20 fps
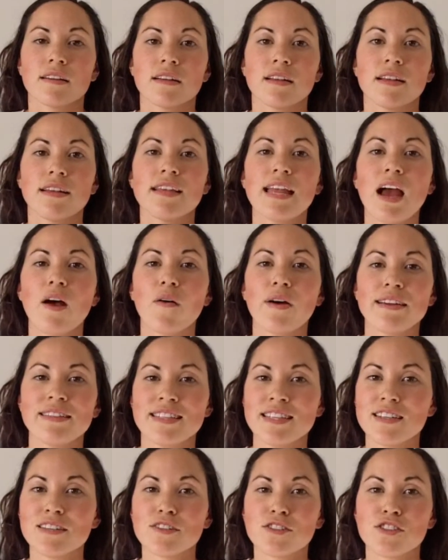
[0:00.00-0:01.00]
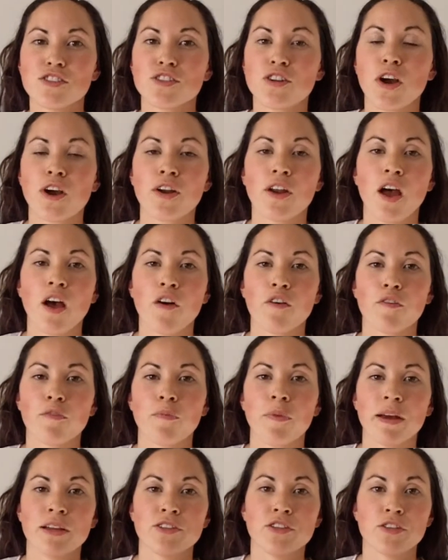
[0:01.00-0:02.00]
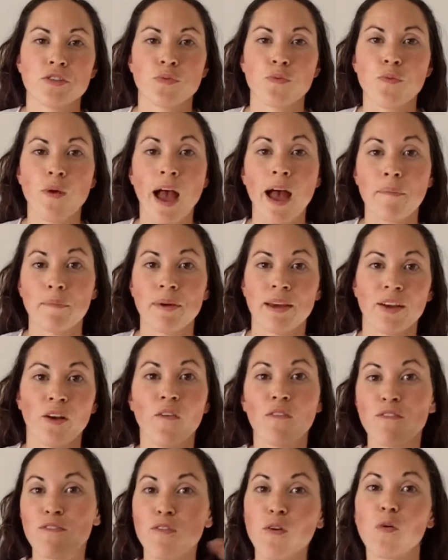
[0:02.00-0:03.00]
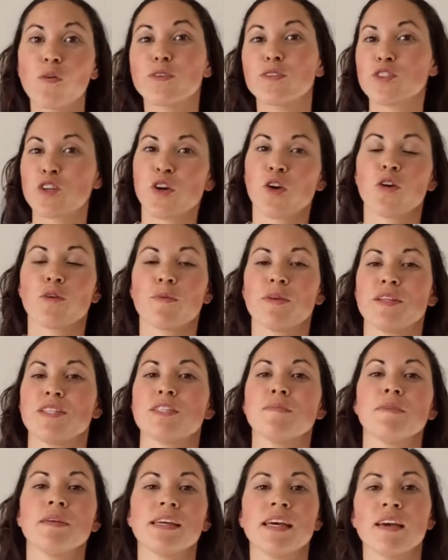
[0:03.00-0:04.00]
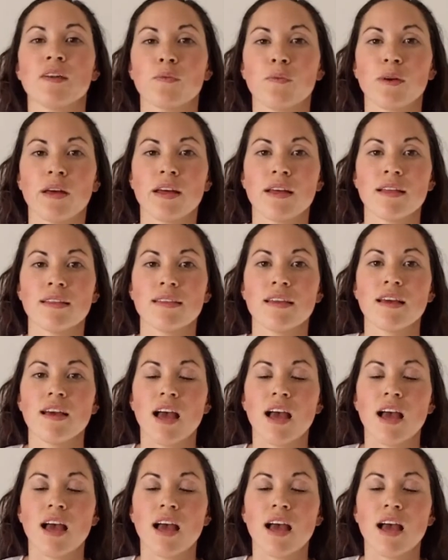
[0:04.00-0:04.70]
Now, I didn't start off by just wrapping a full turban to begin with.